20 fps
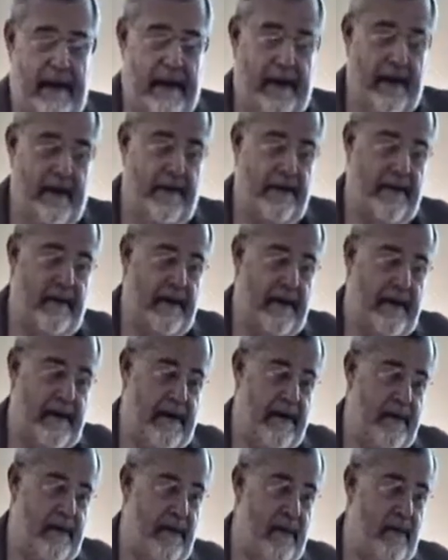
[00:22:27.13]
Here's the
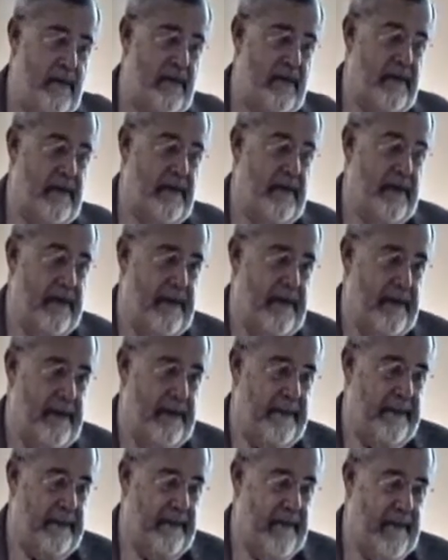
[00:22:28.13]
Moses theory.
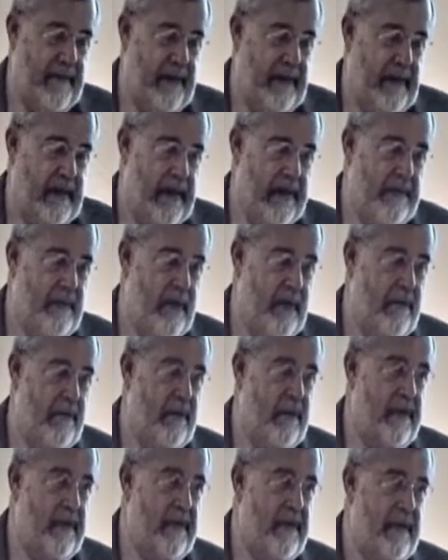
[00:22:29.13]
I put a
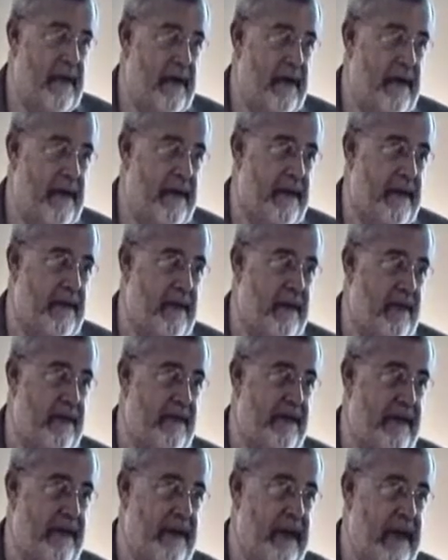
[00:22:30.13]
breathe right on the nose
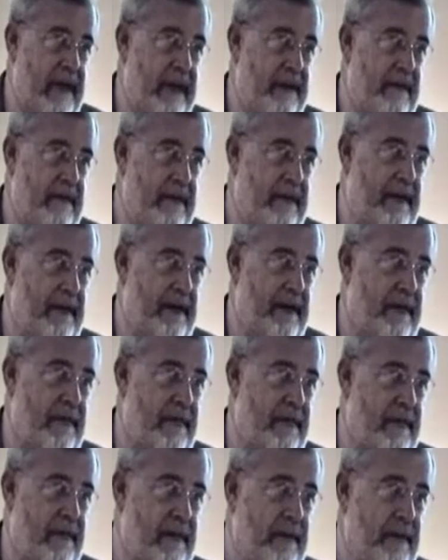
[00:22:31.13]
of a gagger in the dental
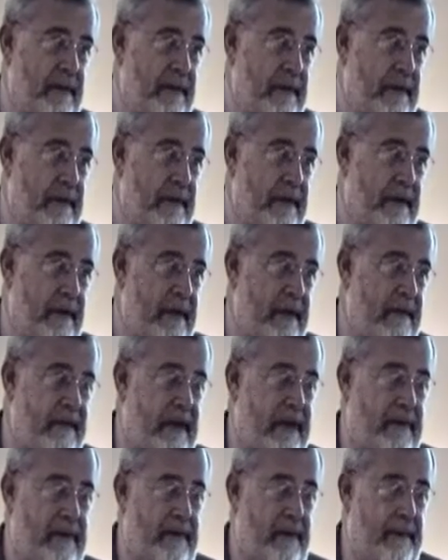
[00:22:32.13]
chair. If
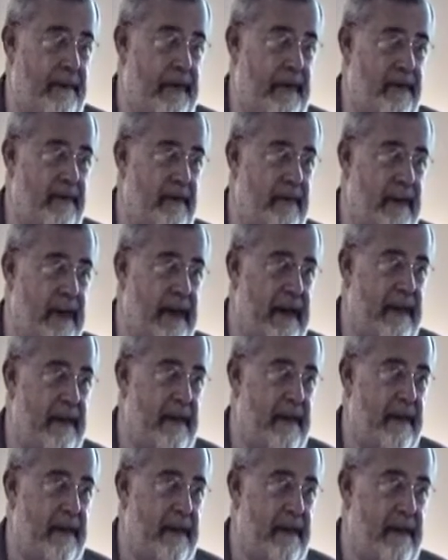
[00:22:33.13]
I see a patient gagging
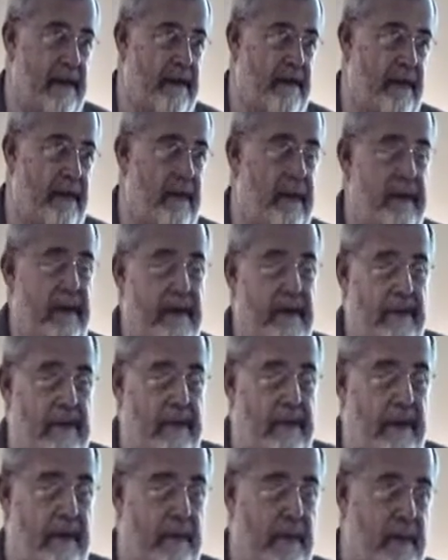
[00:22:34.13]
in the dental chair,
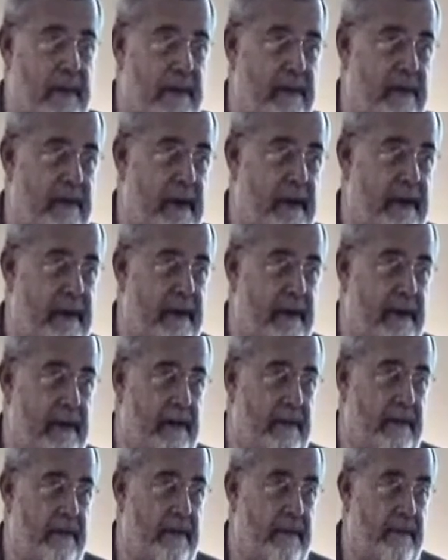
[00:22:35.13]
stick a breathe right on the
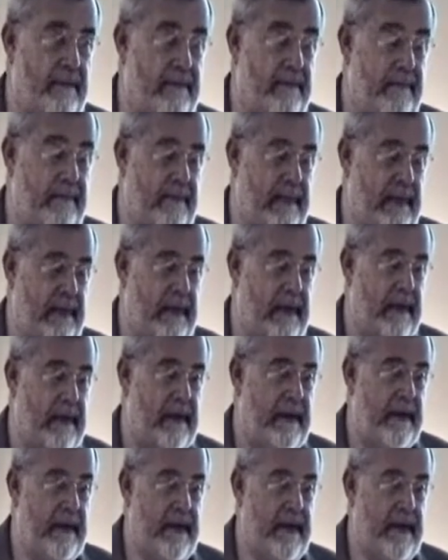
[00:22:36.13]
nose. Okay.